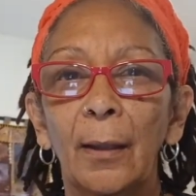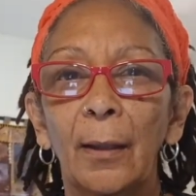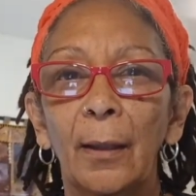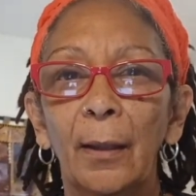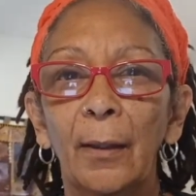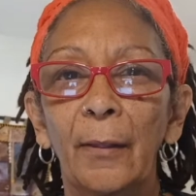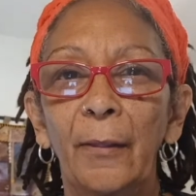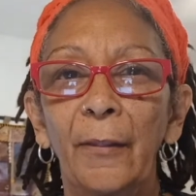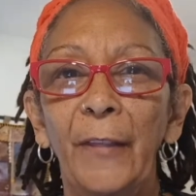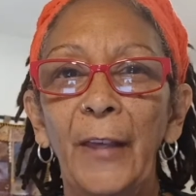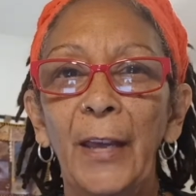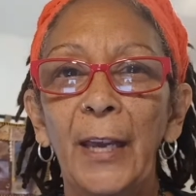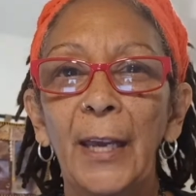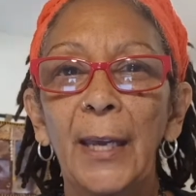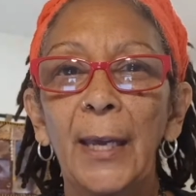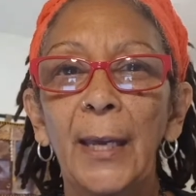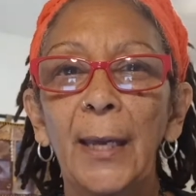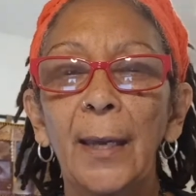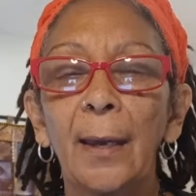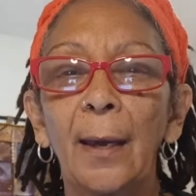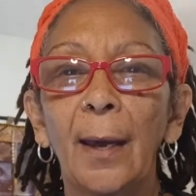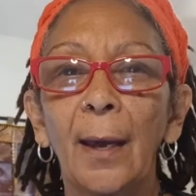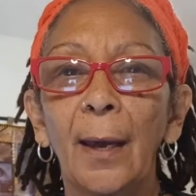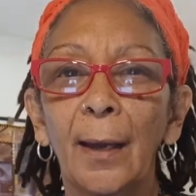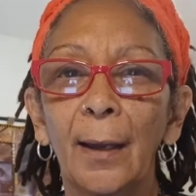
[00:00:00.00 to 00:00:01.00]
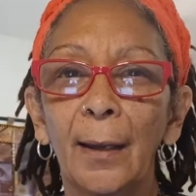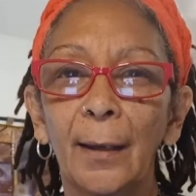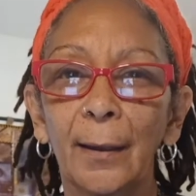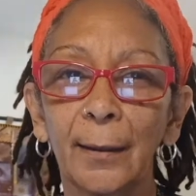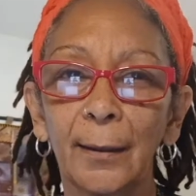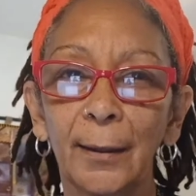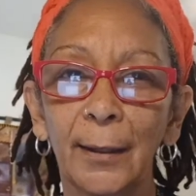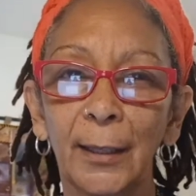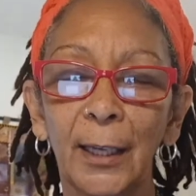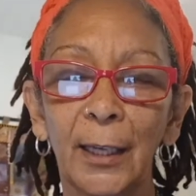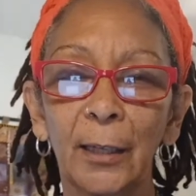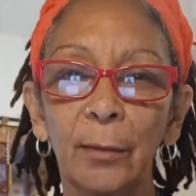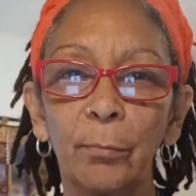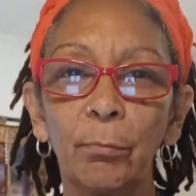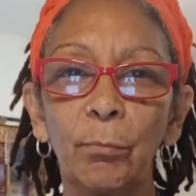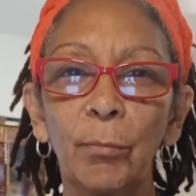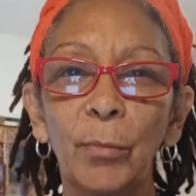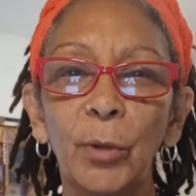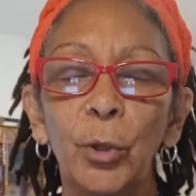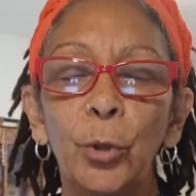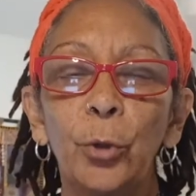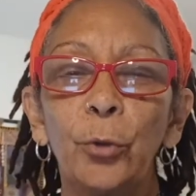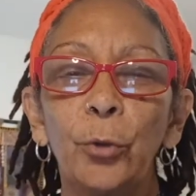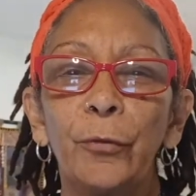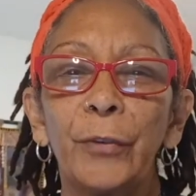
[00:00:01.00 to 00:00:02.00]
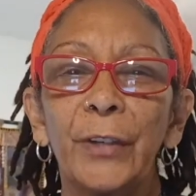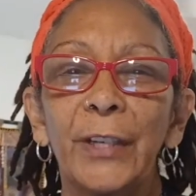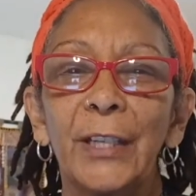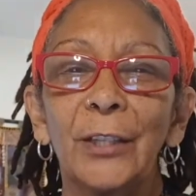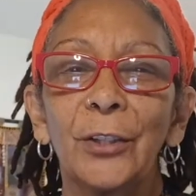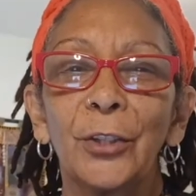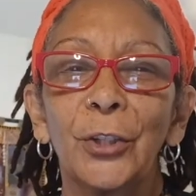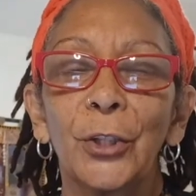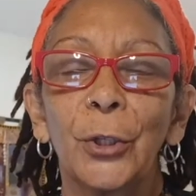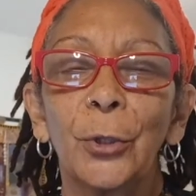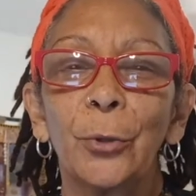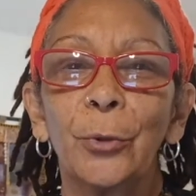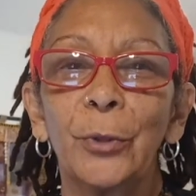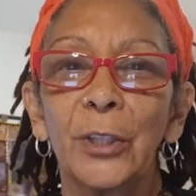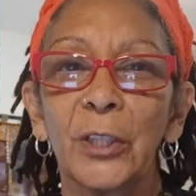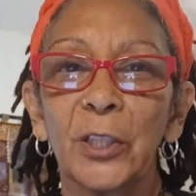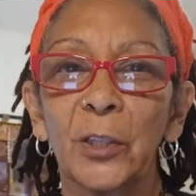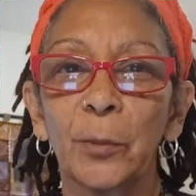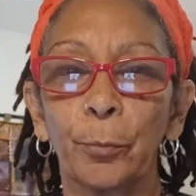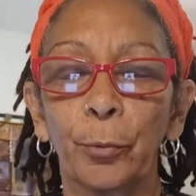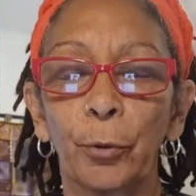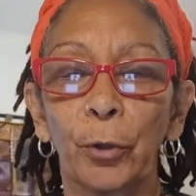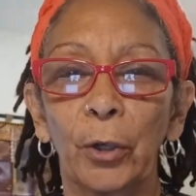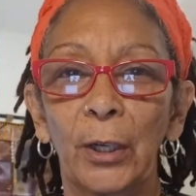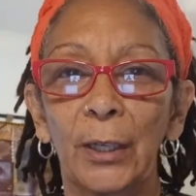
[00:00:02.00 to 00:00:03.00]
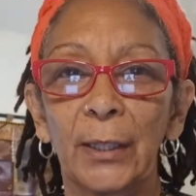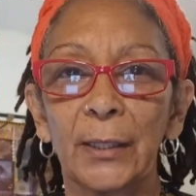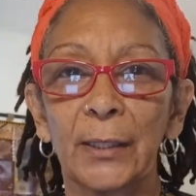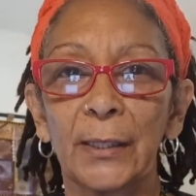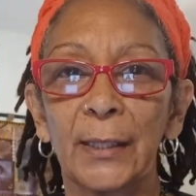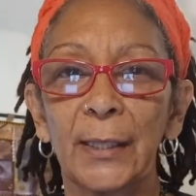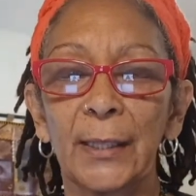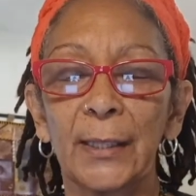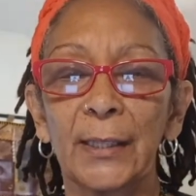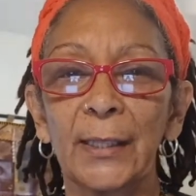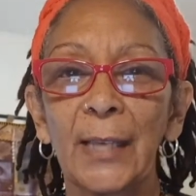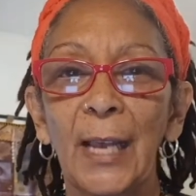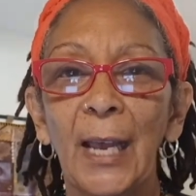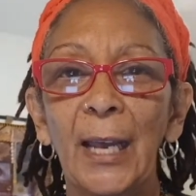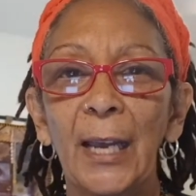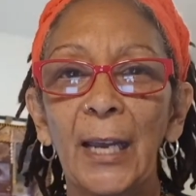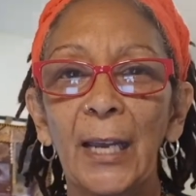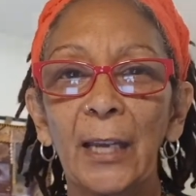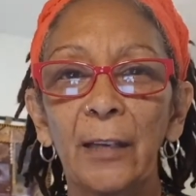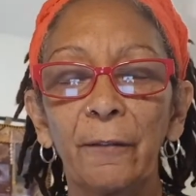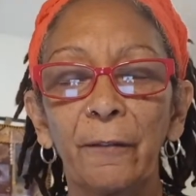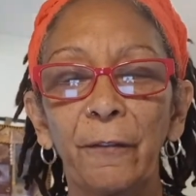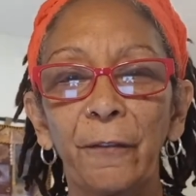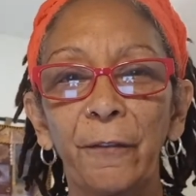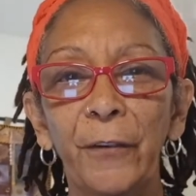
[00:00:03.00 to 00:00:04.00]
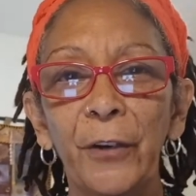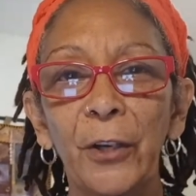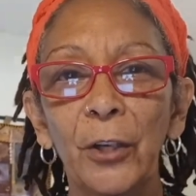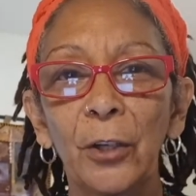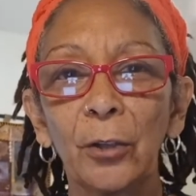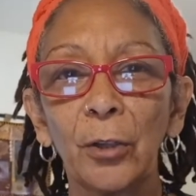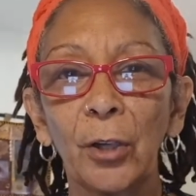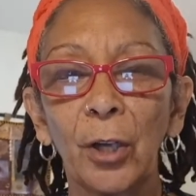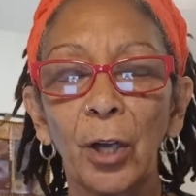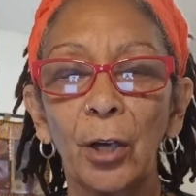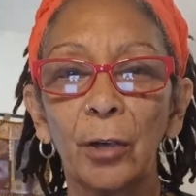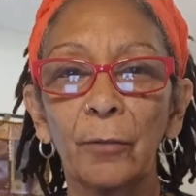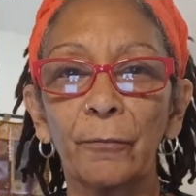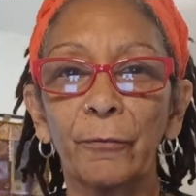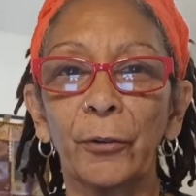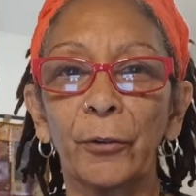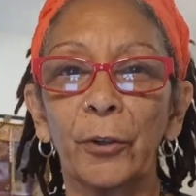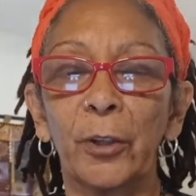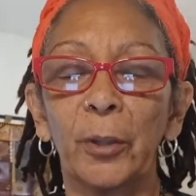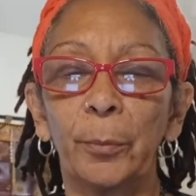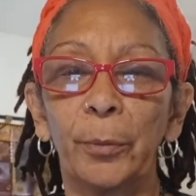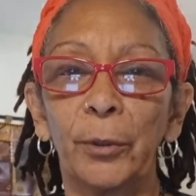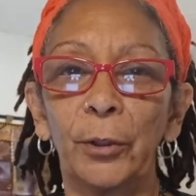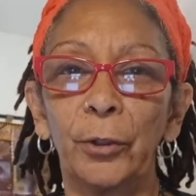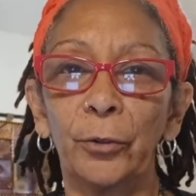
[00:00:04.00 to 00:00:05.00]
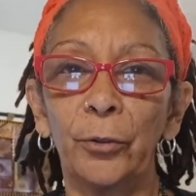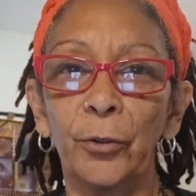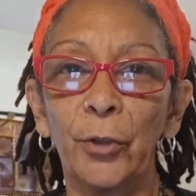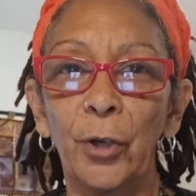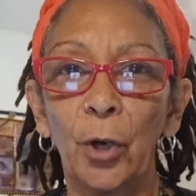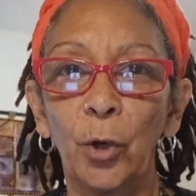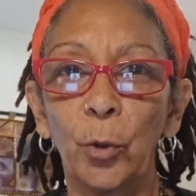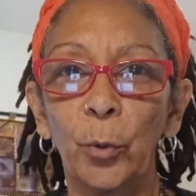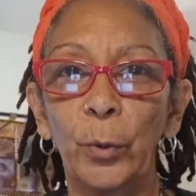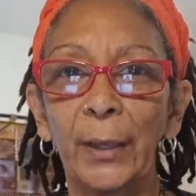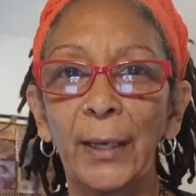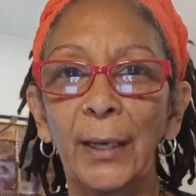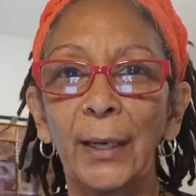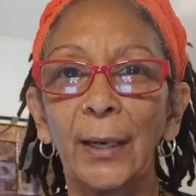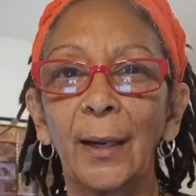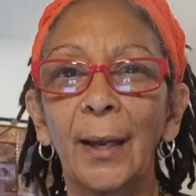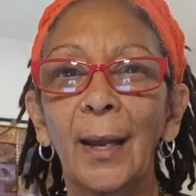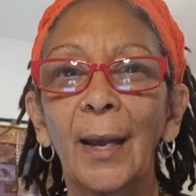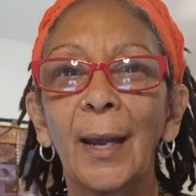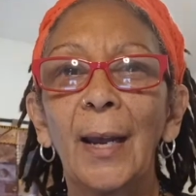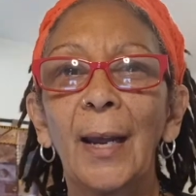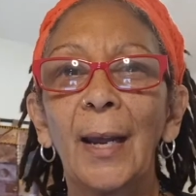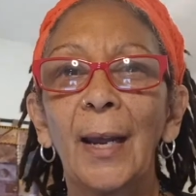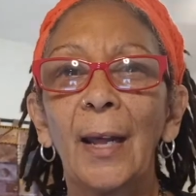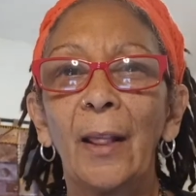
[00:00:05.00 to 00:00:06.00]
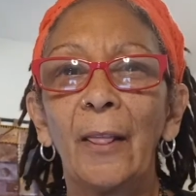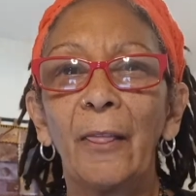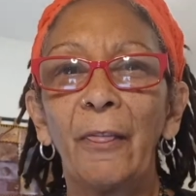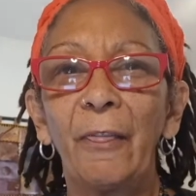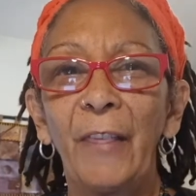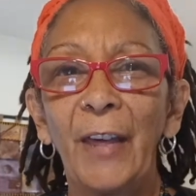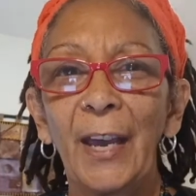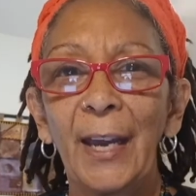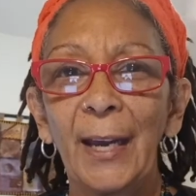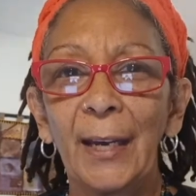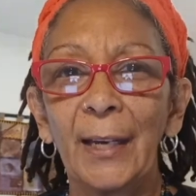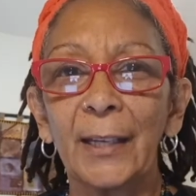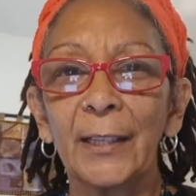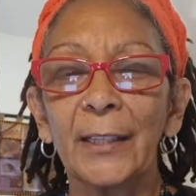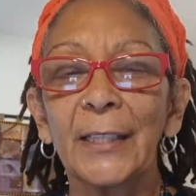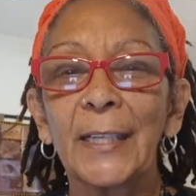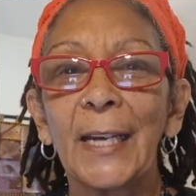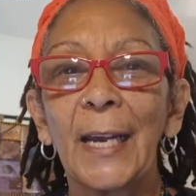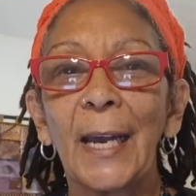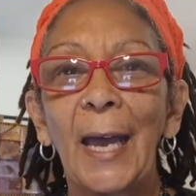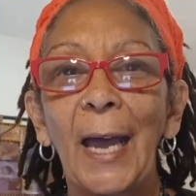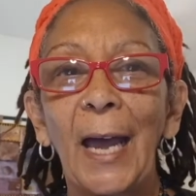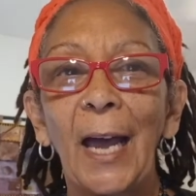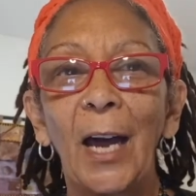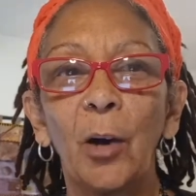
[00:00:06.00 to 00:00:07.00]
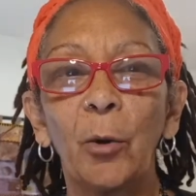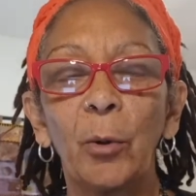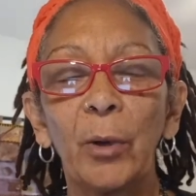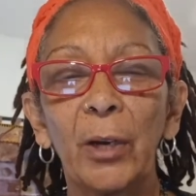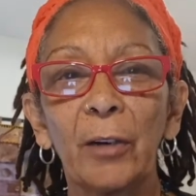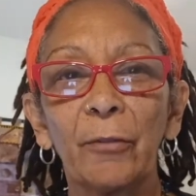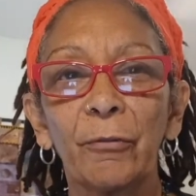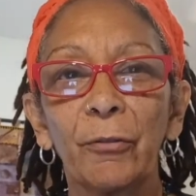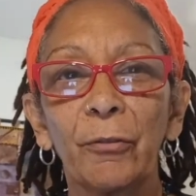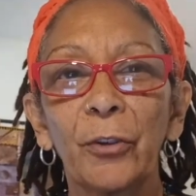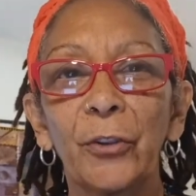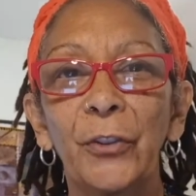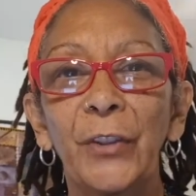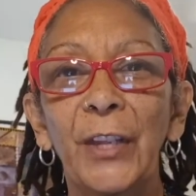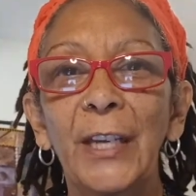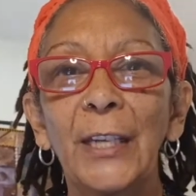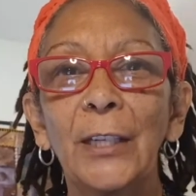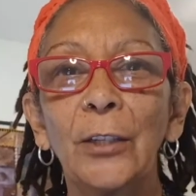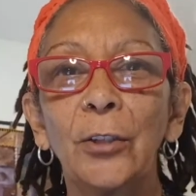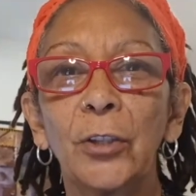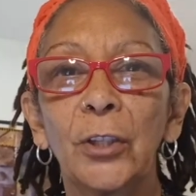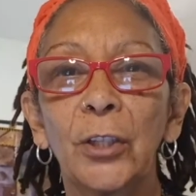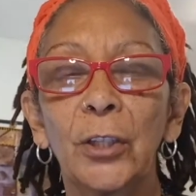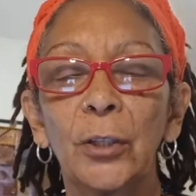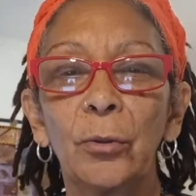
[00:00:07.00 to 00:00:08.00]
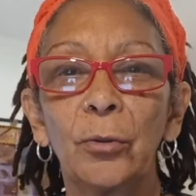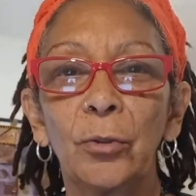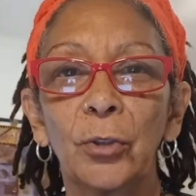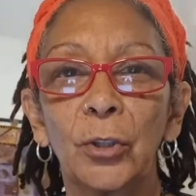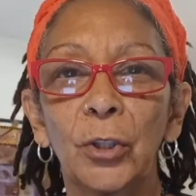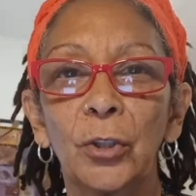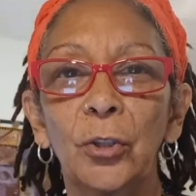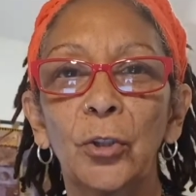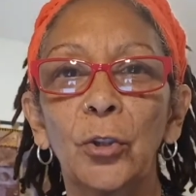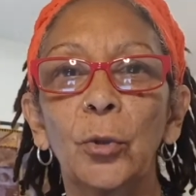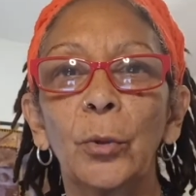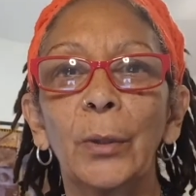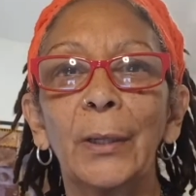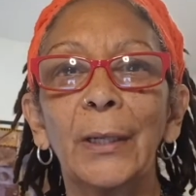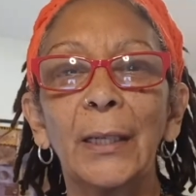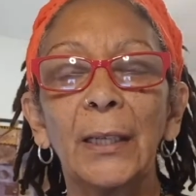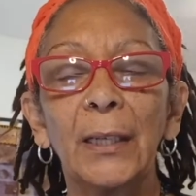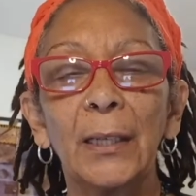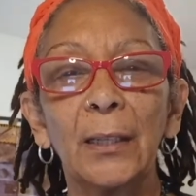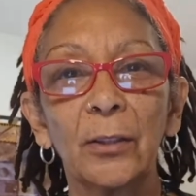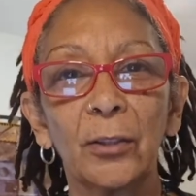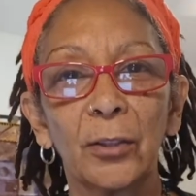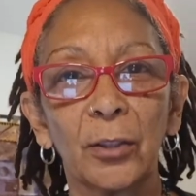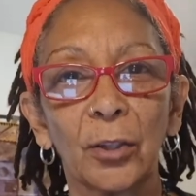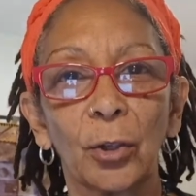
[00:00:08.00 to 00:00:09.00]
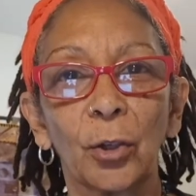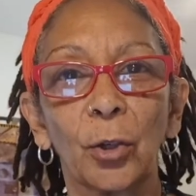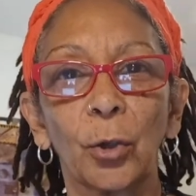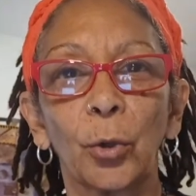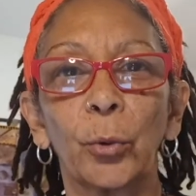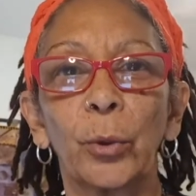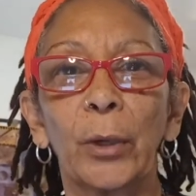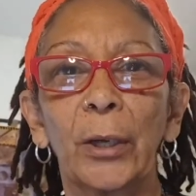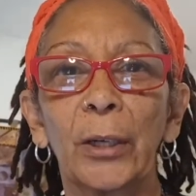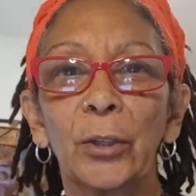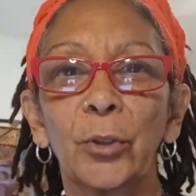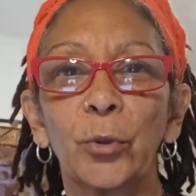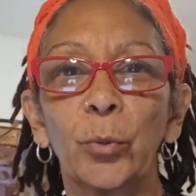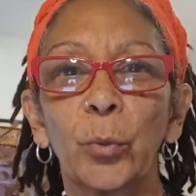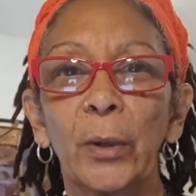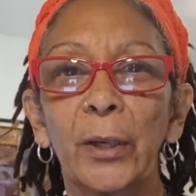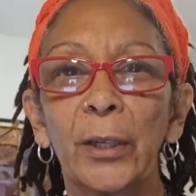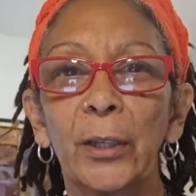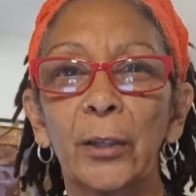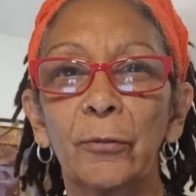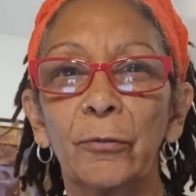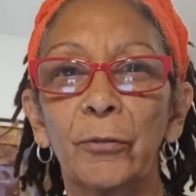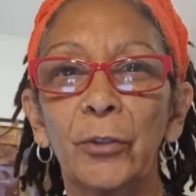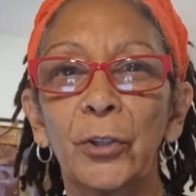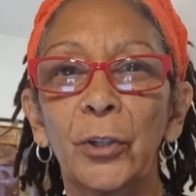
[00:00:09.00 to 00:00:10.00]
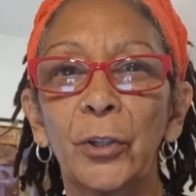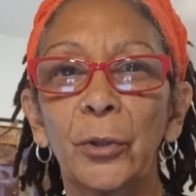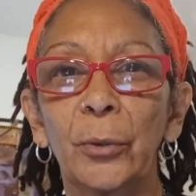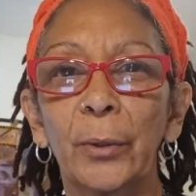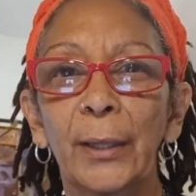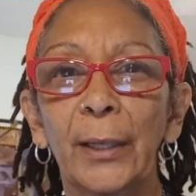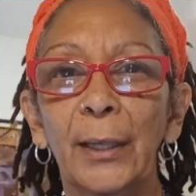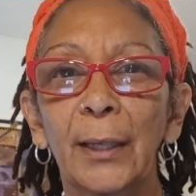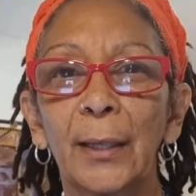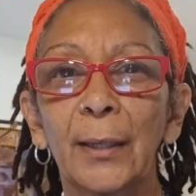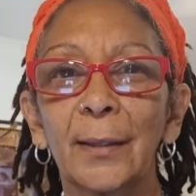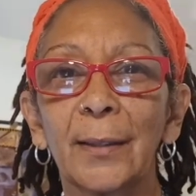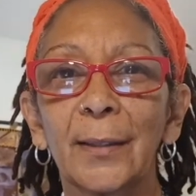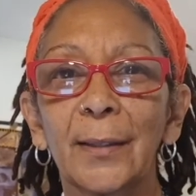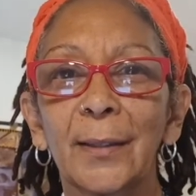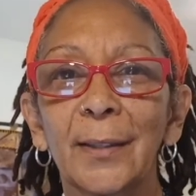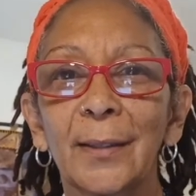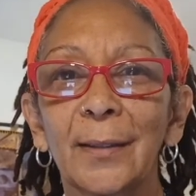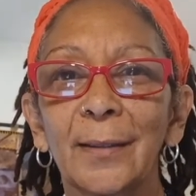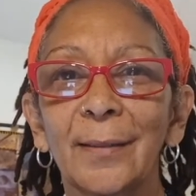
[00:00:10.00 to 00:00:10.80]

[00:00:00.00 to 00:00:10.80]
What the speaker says: they can move into this process and feel comfortable knowing that however they choose to do it is the correct way of doing it.